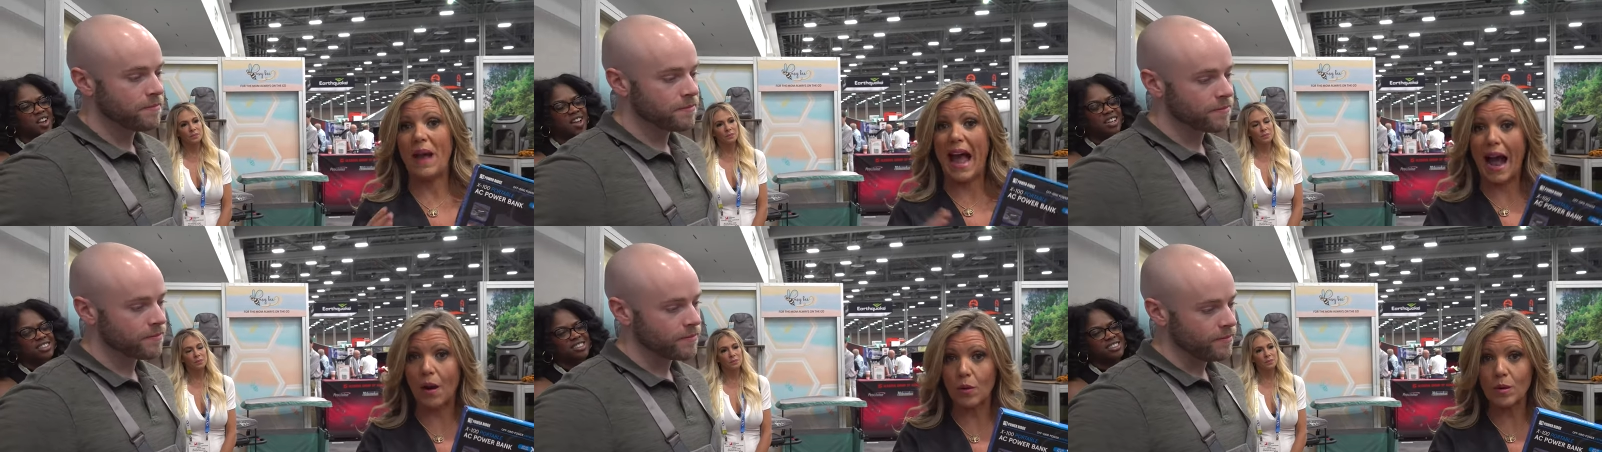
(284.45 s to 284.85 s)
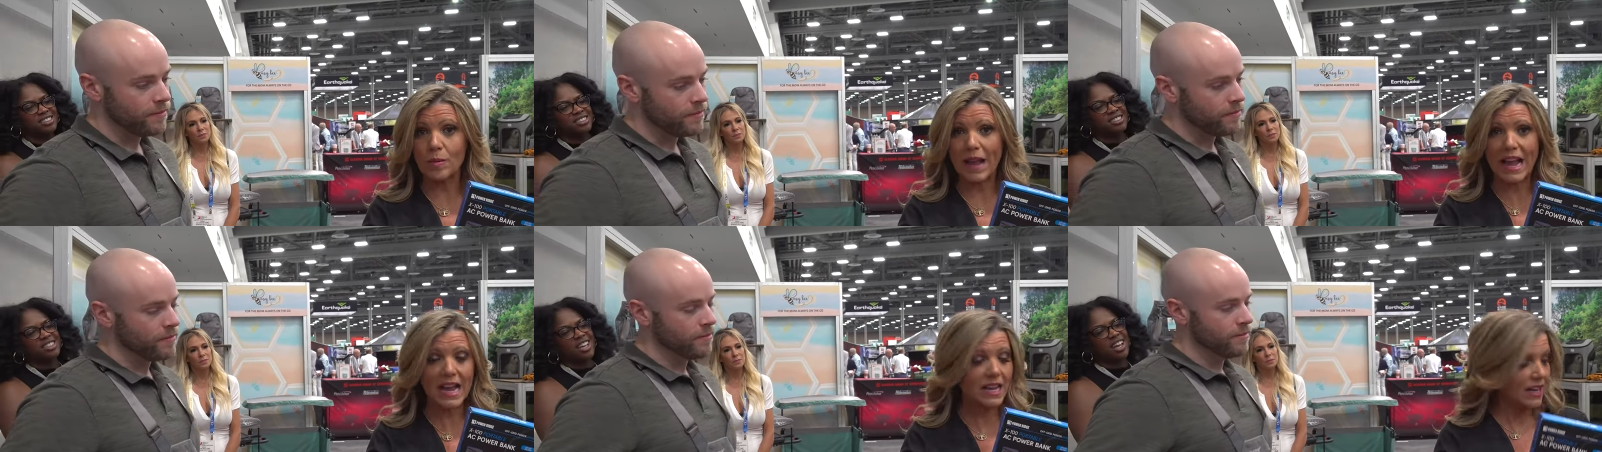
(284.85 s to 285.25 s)
Speaker 1: Power
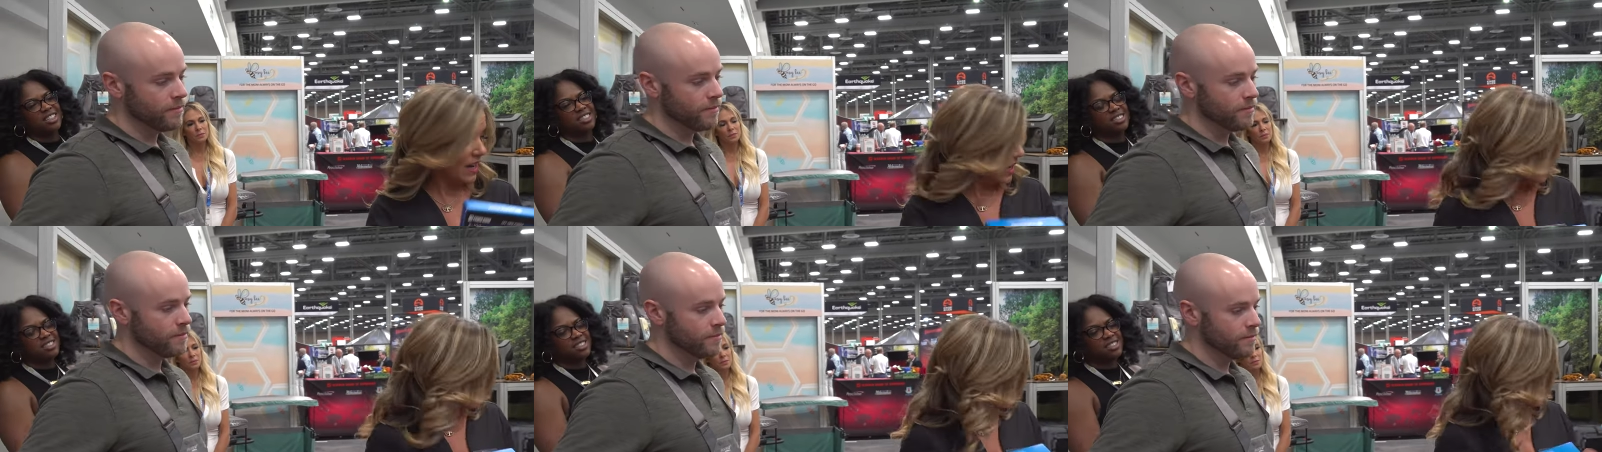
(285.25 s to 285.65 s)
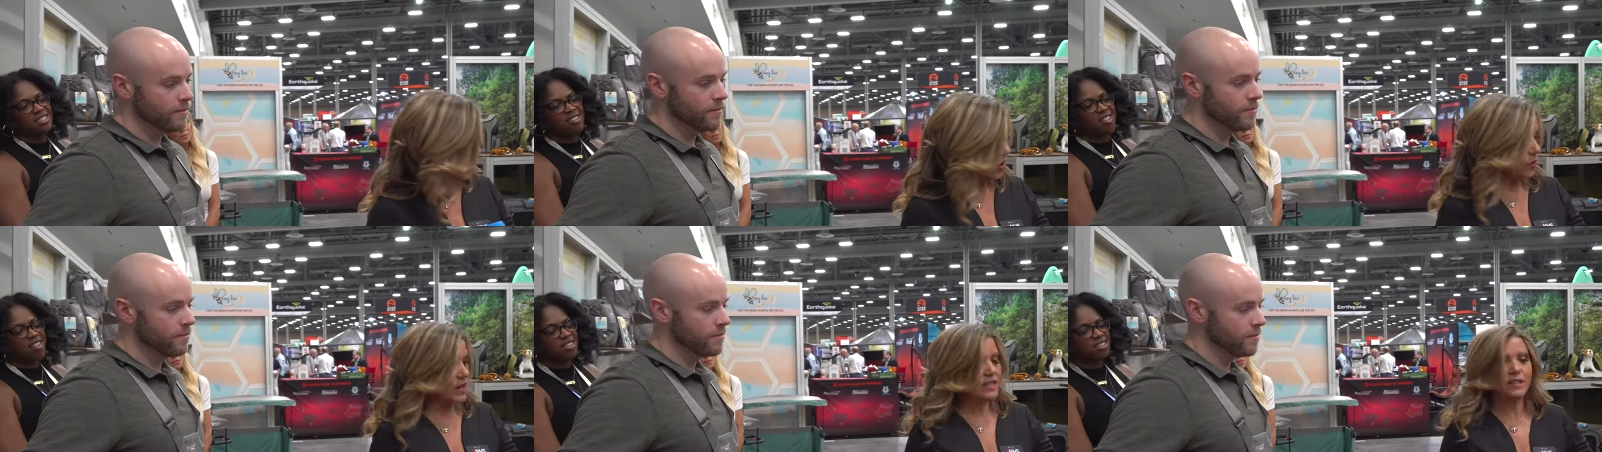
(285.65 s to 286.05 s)
Bank. So
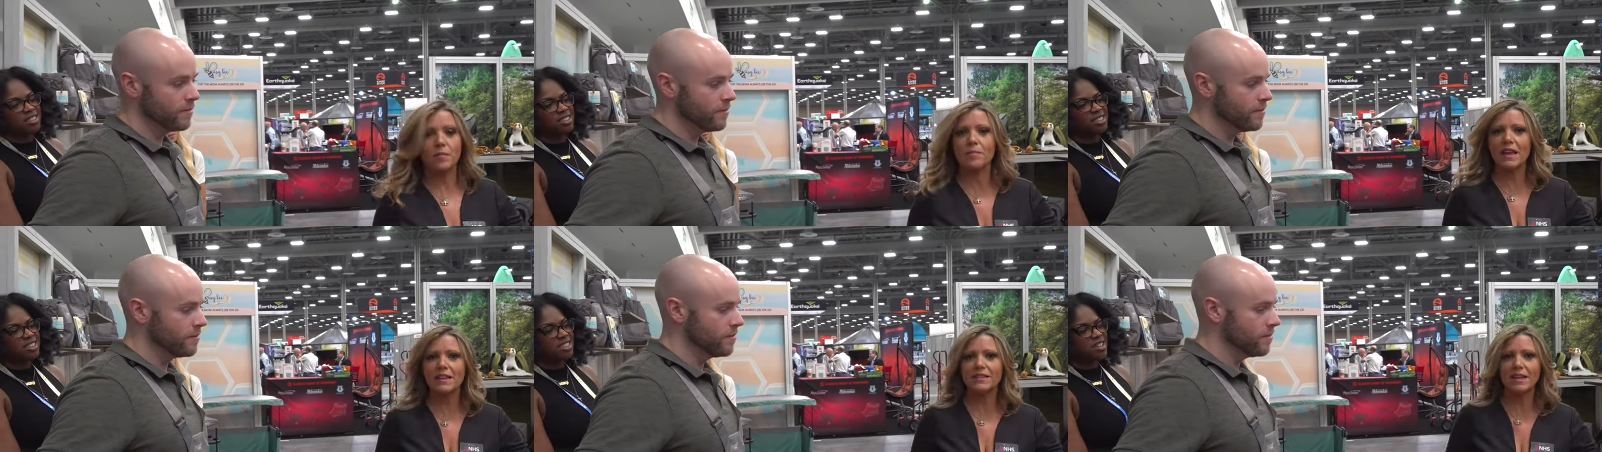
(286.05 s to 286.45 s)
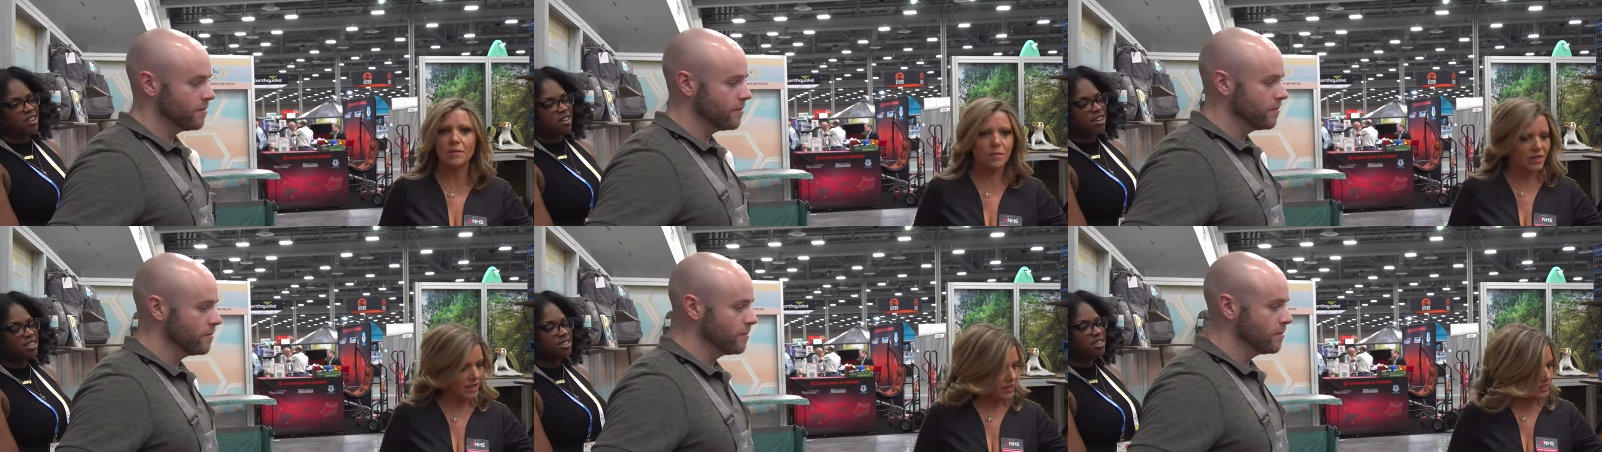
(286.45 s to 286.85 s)
it's amazing
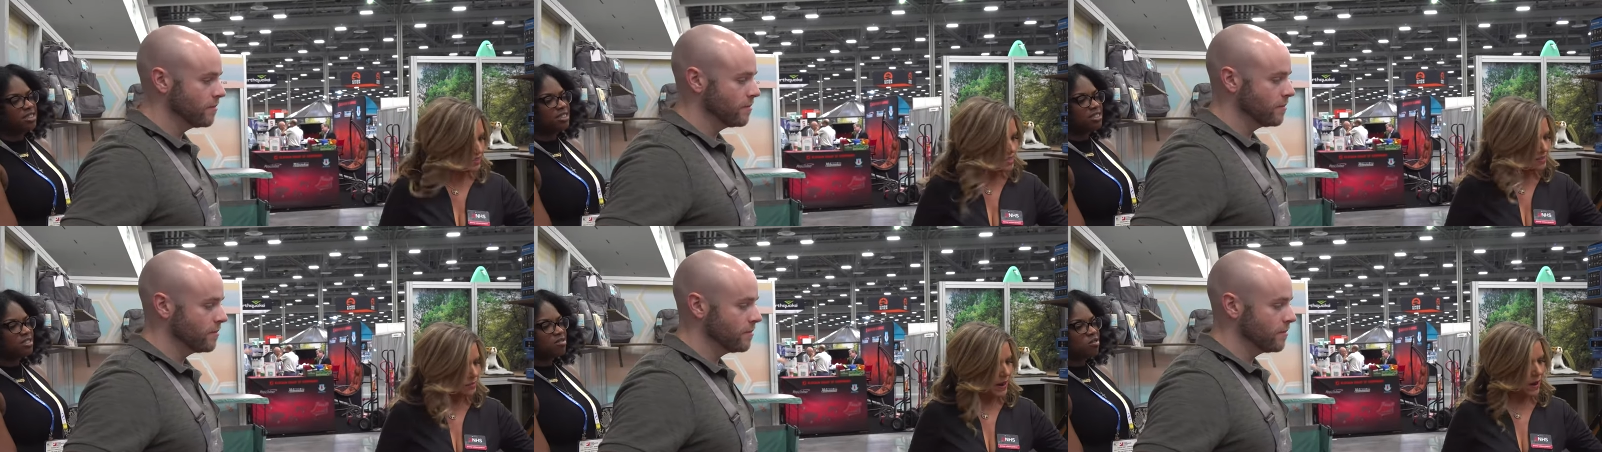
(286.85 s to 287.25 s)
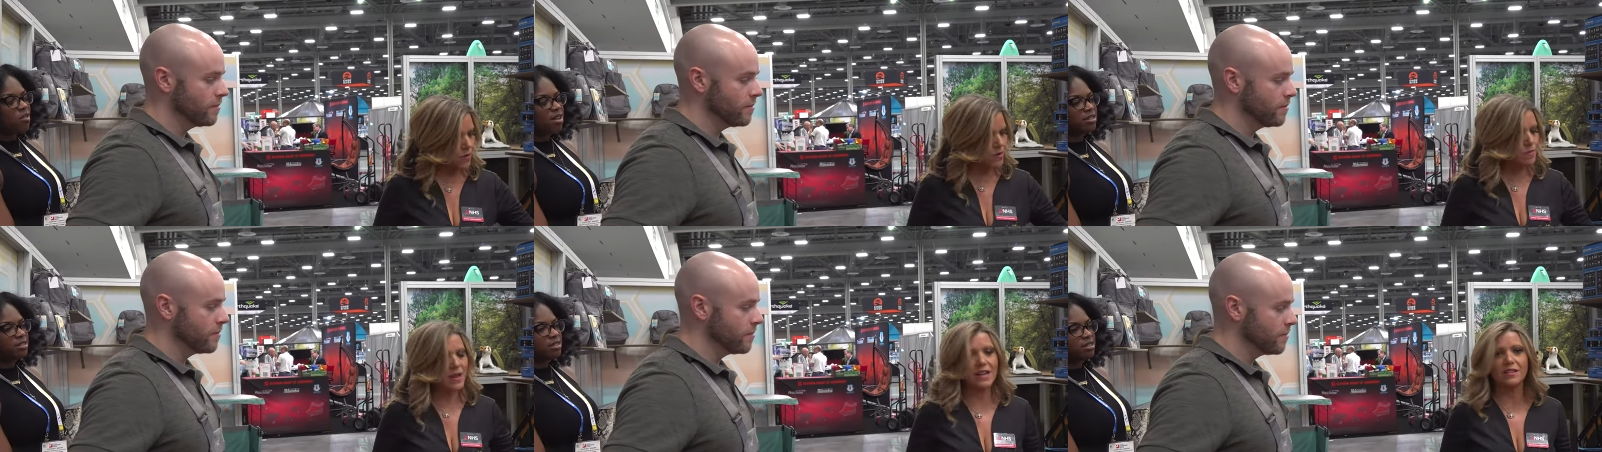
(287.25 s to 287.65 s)
because these power
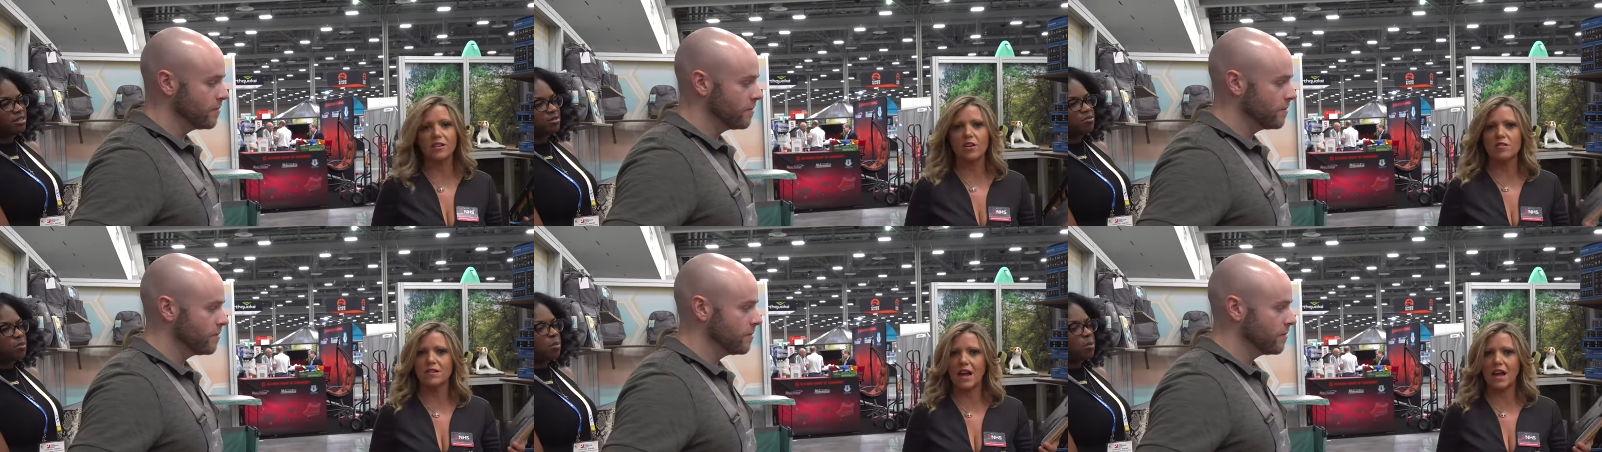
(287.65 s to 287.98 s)
banks are